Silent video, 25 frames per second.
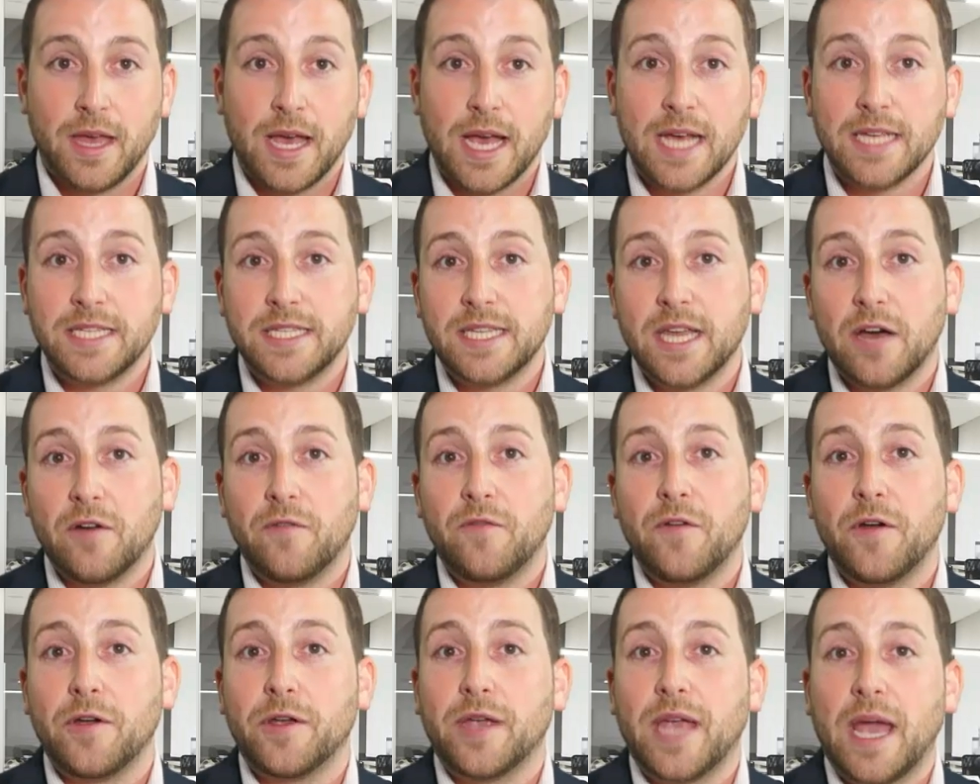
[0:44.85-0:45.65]
A cell
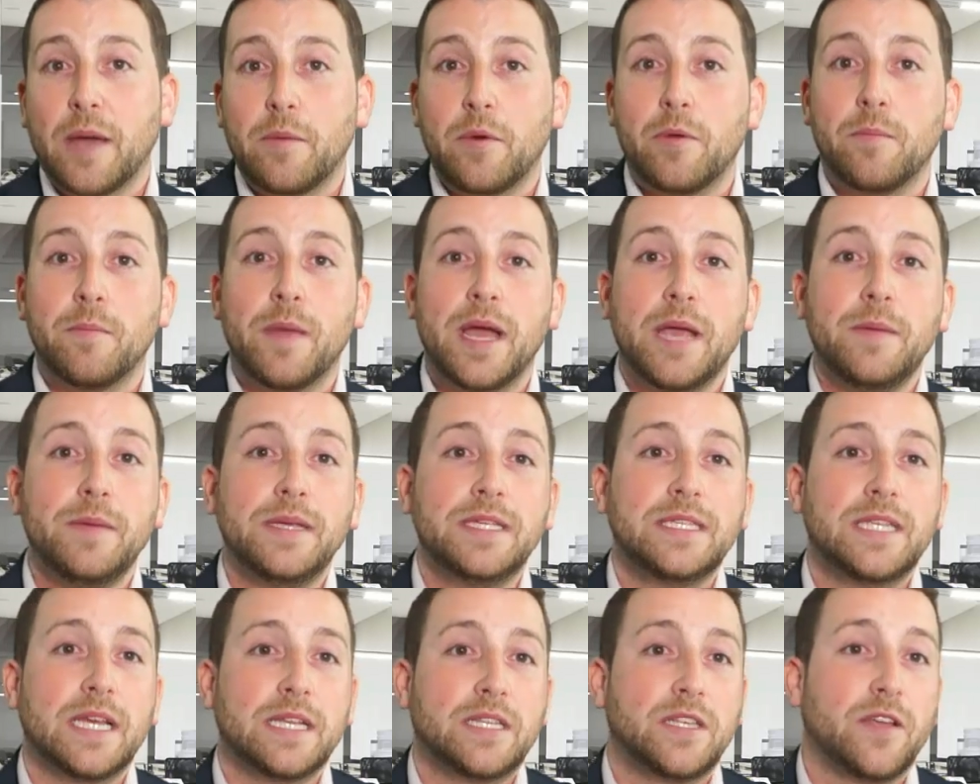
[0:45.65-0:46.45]
phone camera may be
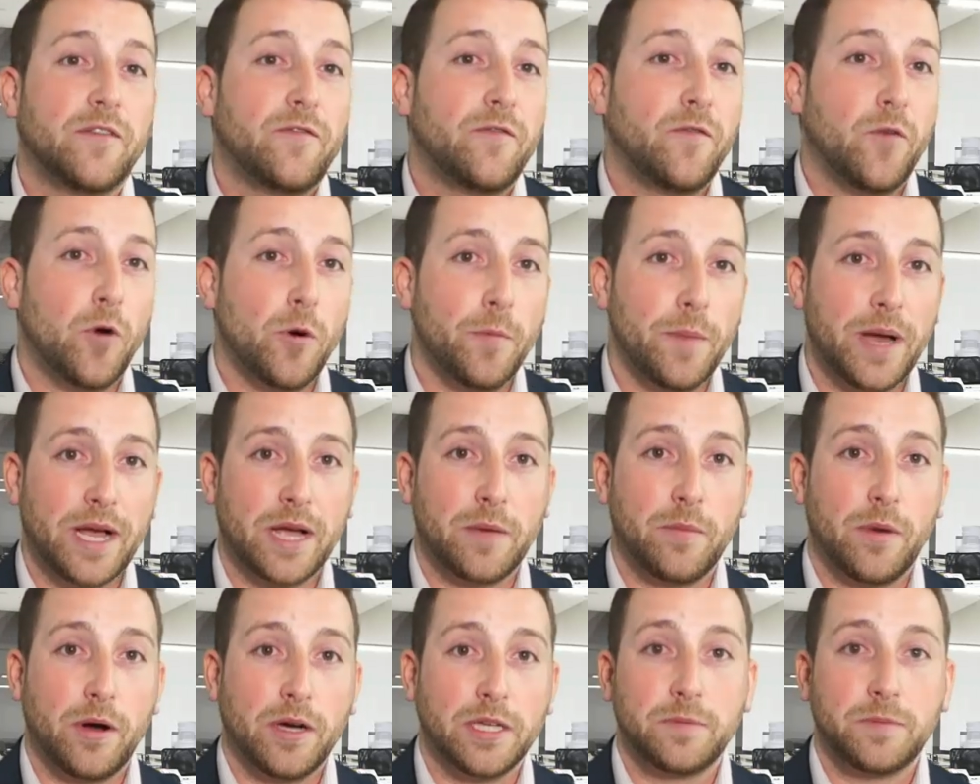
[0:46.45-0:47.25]
set to 4
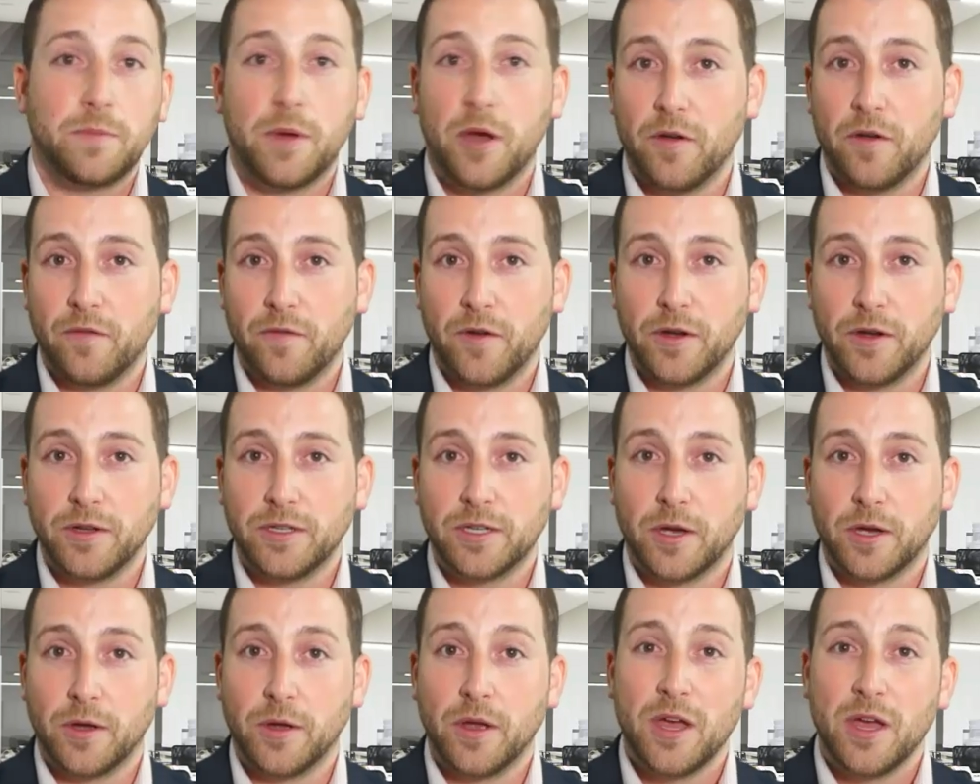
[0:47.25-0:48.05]
megabytes per
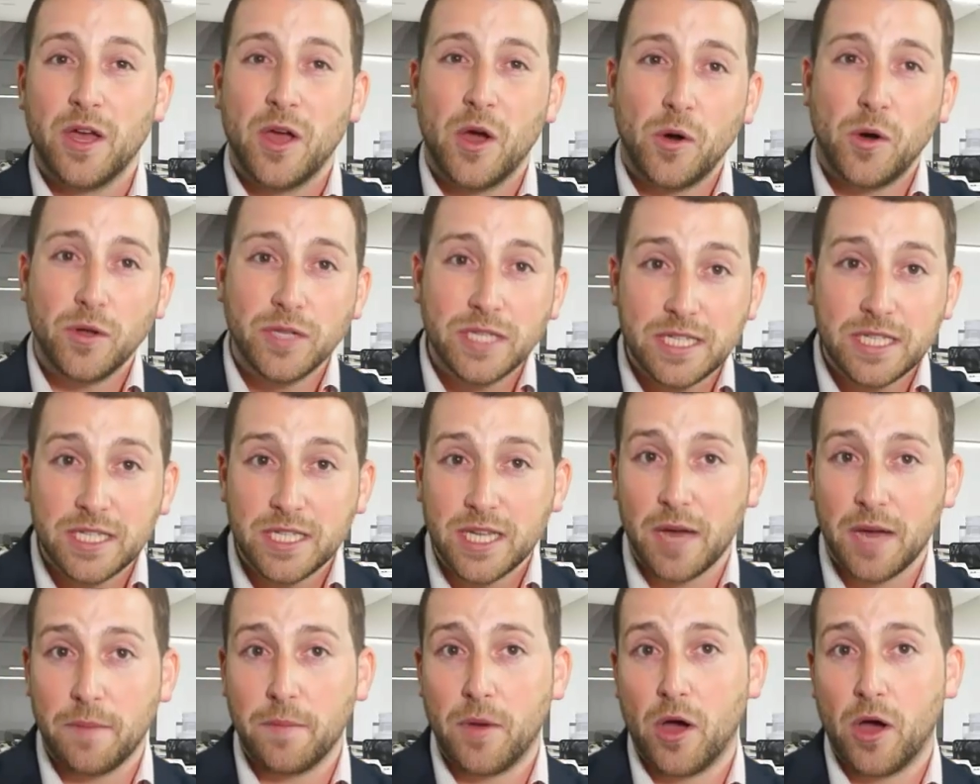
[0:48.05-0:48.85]
photo on
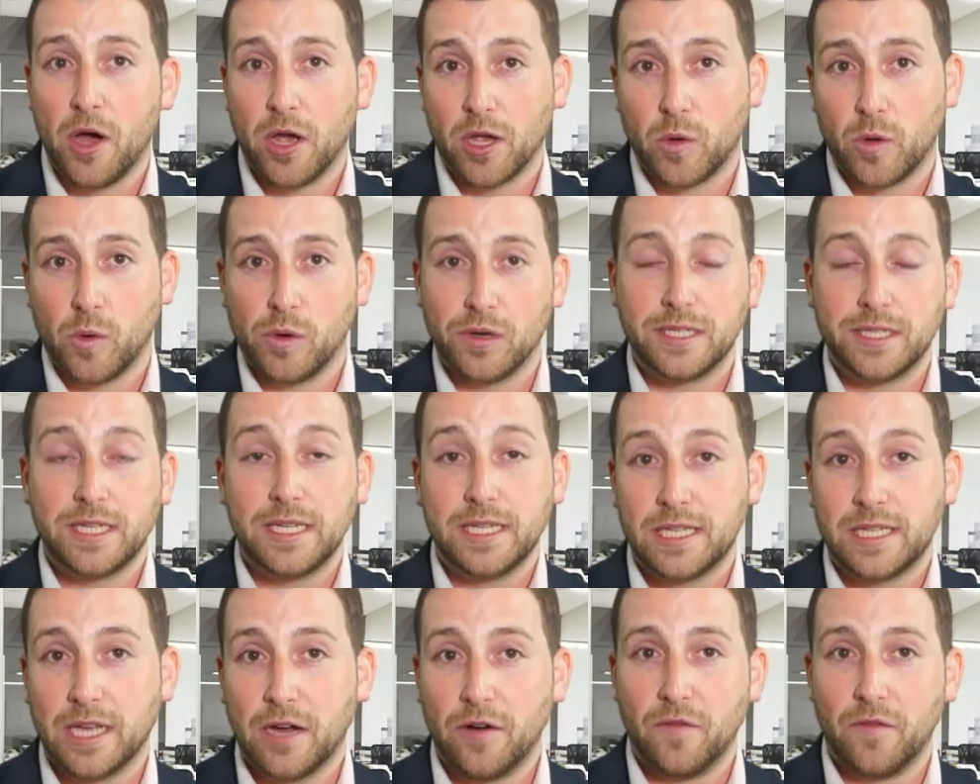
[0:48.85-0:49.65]
some high quality
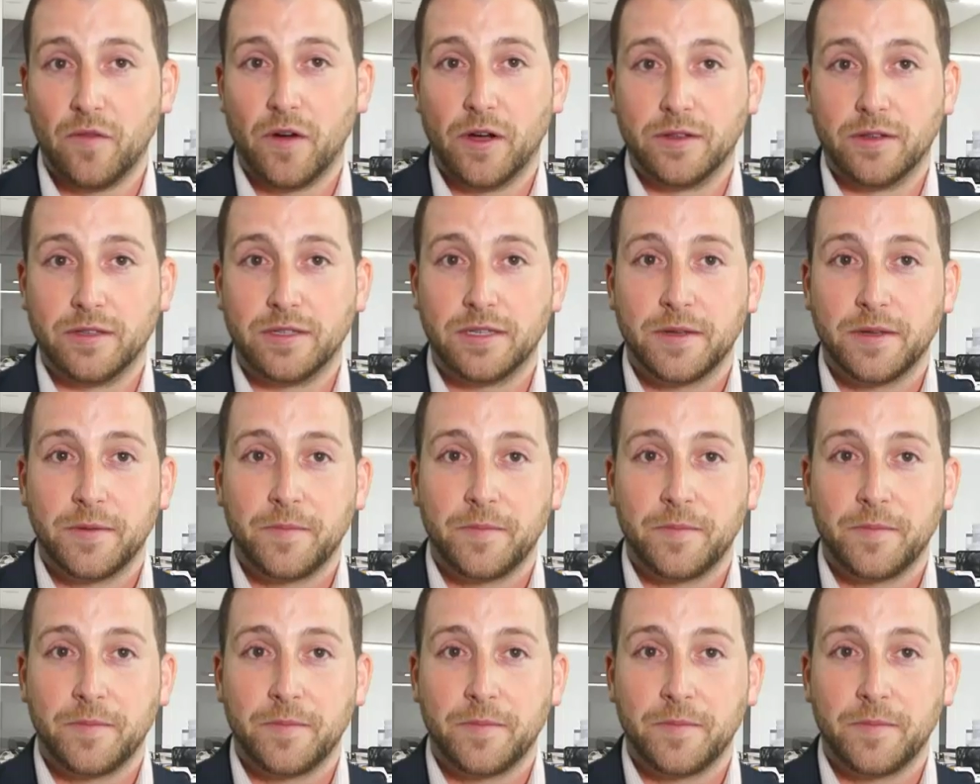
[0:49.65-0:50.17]
cell phones.